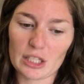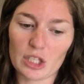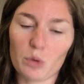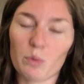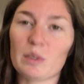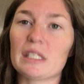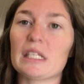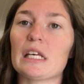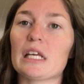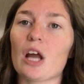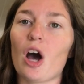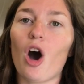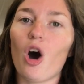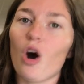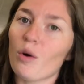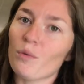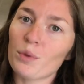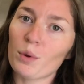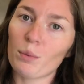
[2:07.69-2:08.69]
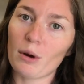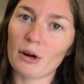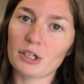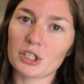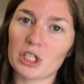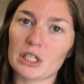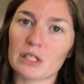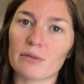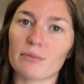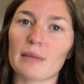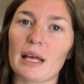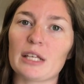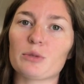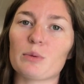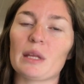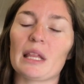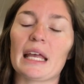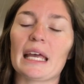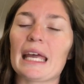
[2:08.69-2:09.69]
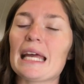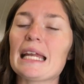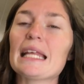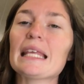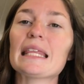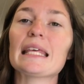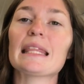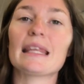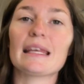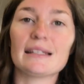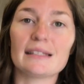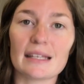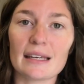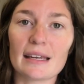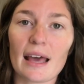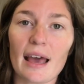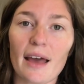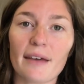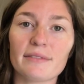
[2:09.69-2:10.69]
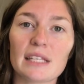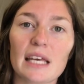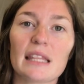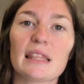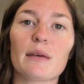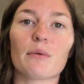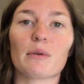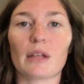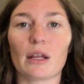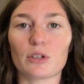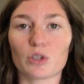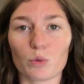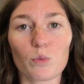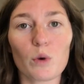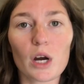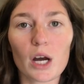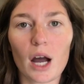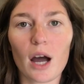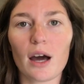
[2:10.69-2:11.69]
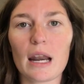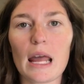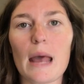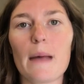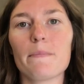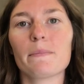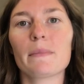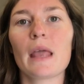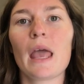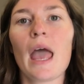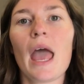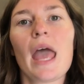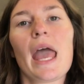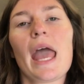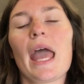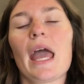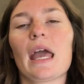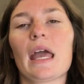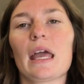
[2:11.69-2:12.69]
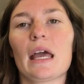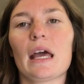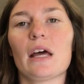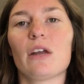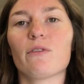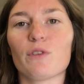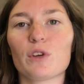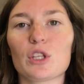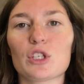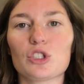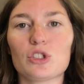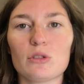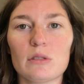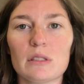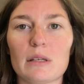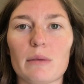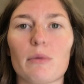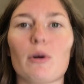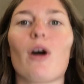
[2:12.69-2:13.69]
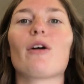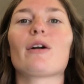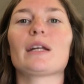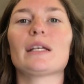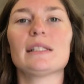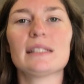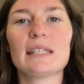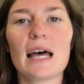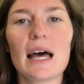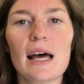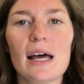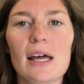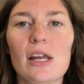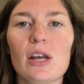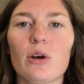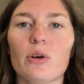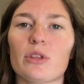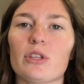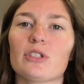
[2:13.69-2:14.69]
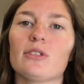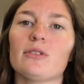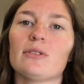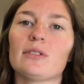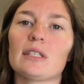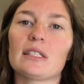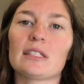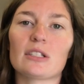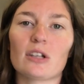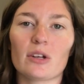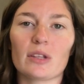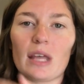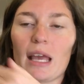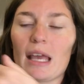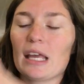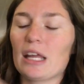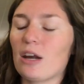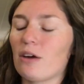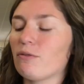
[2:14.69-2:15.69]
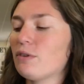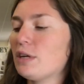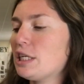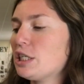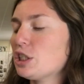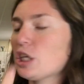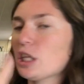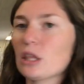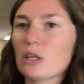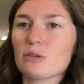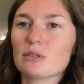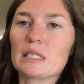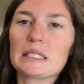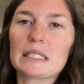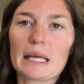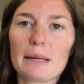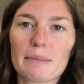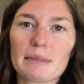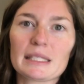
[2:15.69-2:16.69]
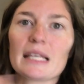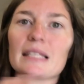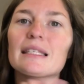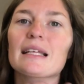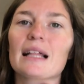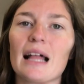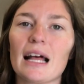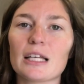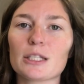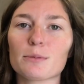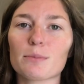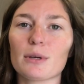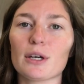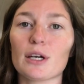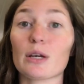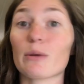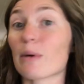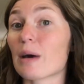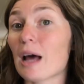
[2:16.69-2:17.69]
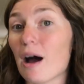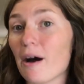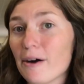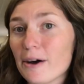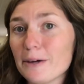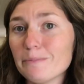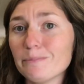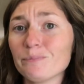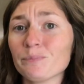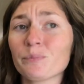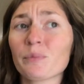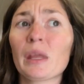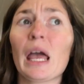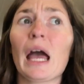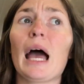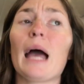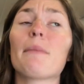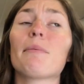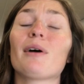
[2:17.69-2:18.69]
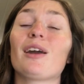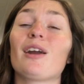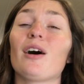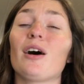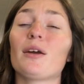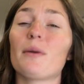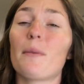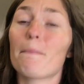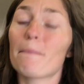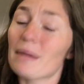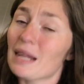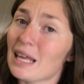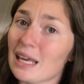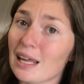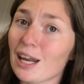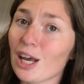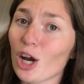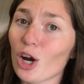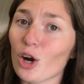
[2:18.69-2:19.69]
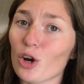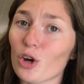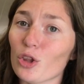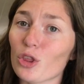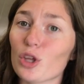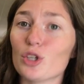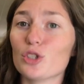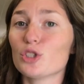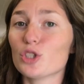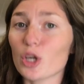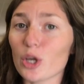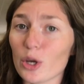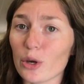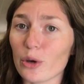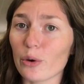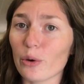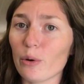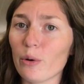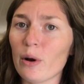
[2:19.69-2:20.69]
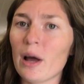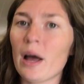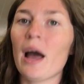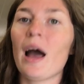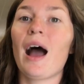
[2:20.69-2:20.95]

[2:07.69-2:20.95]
So we did all of the worksheets from last week, like anything they didn't have done, they were allowed to work on it. And for the students that were already done, or the students that started like, finishing those assignments as the class period went on, I put on Planet Earth 2.